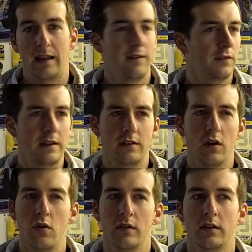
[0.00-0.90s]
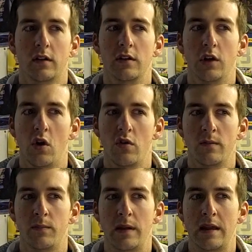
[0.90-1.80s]
I definitely don't
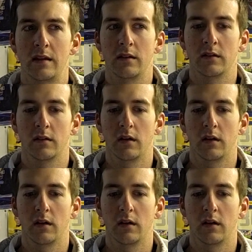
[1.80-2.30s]
condone being